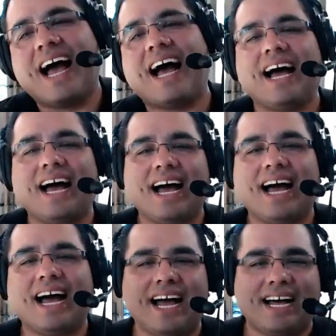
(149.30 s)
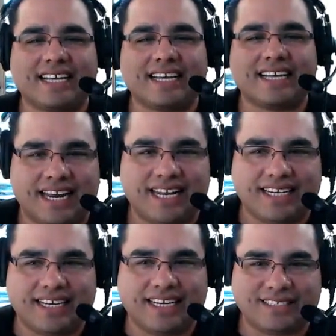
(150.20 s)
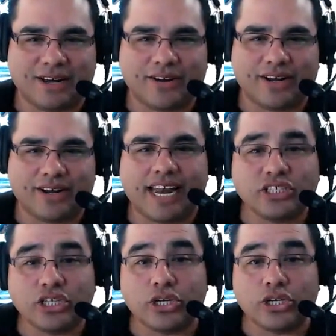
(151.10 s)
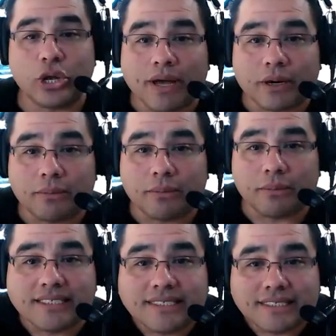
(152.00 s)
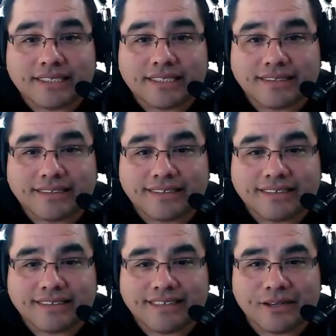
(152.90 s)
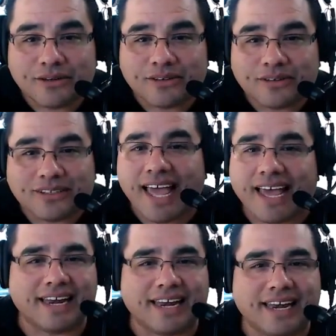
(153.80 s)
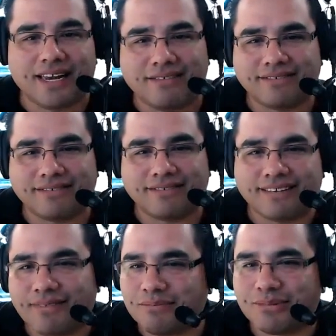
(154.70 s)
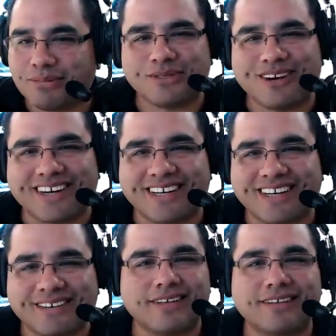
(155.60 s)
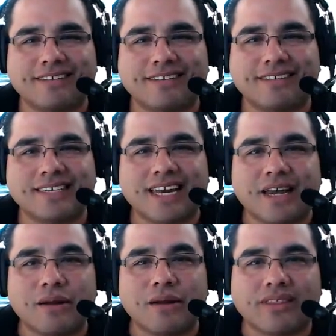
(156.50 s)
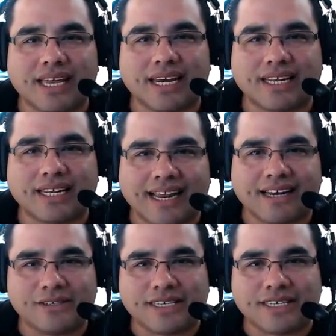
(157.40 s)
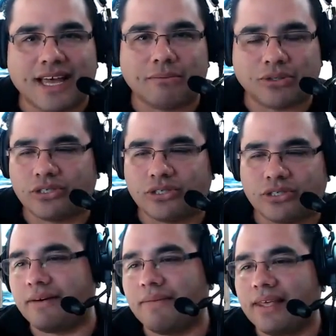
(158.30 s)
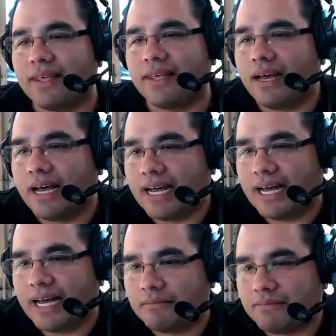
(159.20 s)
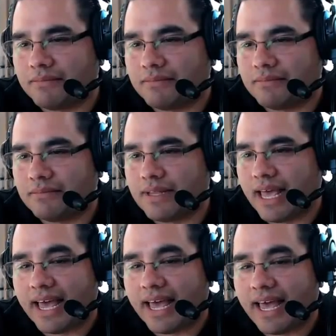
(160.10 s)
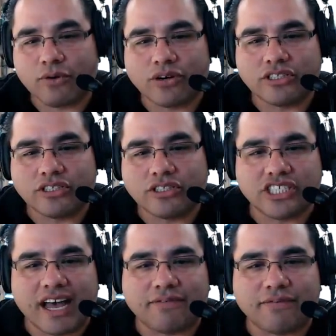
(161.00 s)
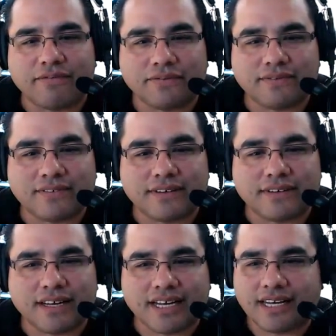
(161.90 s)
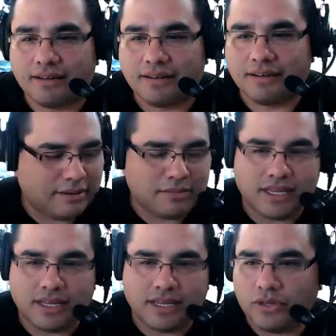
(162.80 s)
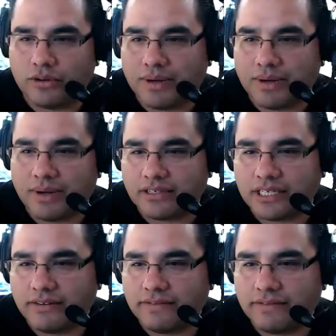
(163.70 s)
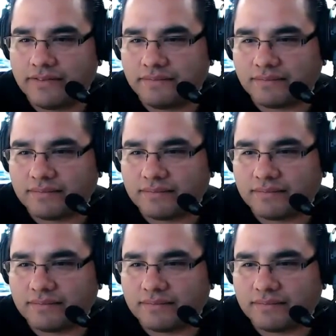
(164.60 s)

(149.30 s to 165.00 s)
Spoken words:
Aha, got it. Sorry. And I should know better because you're Leigh Ann. I mean, I'm so sorry. Well, it doesn't get any more authentic than that. You see how I butchered that? Um, and of course, Jeff. Let me unmute your mic here, Jeff.